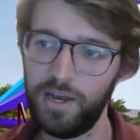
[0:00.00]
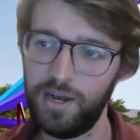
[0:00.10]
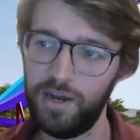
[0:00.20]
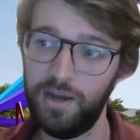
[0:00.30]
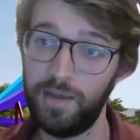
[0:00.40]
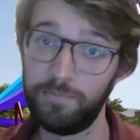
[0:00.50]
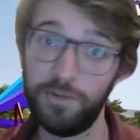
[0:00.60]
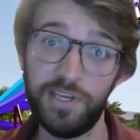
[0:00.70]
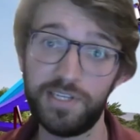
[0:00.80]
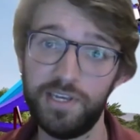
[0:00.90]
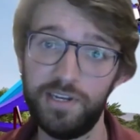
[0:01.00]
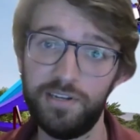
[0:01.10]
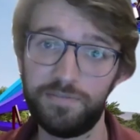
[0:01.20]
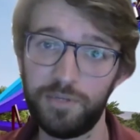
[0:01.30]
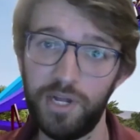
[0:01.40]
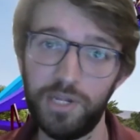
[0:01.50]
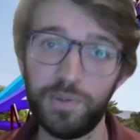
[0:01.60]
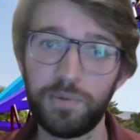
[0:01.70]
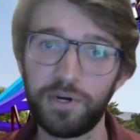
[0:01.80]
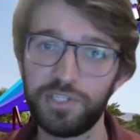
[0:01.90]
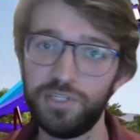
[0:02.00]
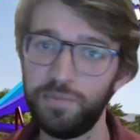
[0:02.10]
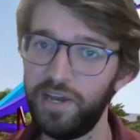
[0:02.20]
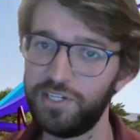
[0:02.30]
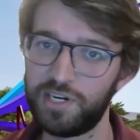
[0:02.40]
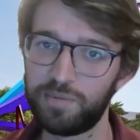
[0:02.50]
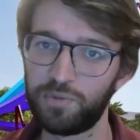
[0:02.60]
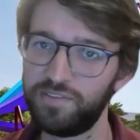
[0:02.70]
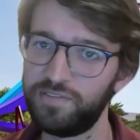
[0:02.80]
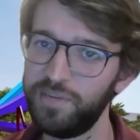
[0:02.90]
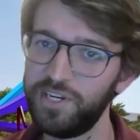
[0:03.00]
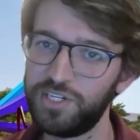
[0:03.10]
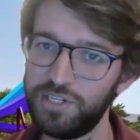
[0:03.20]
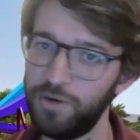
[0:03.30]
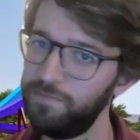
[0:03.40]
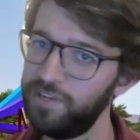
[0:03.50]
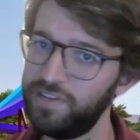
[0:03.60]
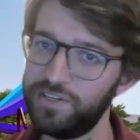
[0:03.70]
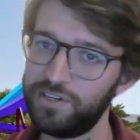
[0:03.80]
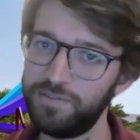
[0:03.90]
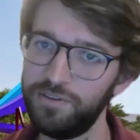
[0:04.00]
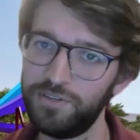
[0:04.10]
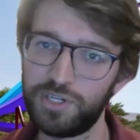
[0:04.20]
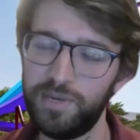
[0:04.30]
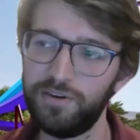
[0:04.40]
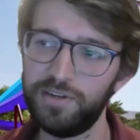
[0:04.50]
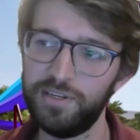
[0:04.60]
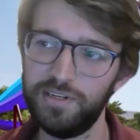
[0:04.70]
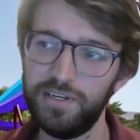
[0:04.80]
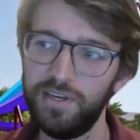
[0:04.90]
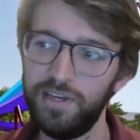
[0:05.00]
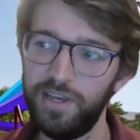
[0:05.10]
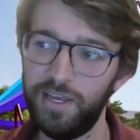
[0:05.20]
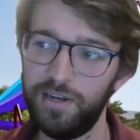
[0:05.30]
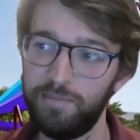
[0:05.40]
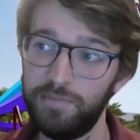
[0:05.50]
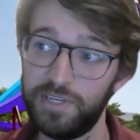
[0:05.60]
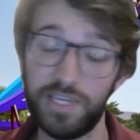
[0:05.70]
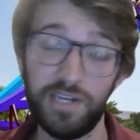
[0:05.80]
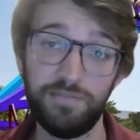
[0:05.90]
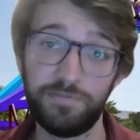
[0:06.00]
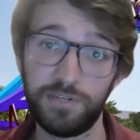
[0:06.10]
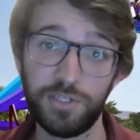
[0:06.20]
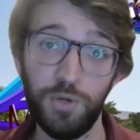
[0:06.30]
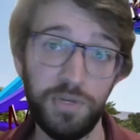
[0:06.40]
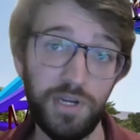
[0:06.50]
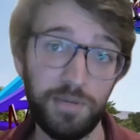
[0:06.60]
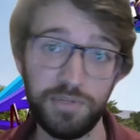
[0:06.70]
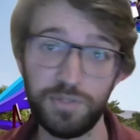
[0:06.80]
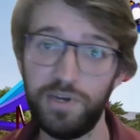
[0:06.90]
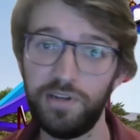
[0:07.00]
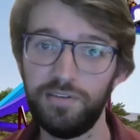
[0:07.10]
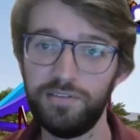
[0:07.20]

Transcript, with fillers: Uh, I'm really excited for Bollywood Parks Dubai to share more information, hopefully in the near future about it. And I'm excited for it to open up as well.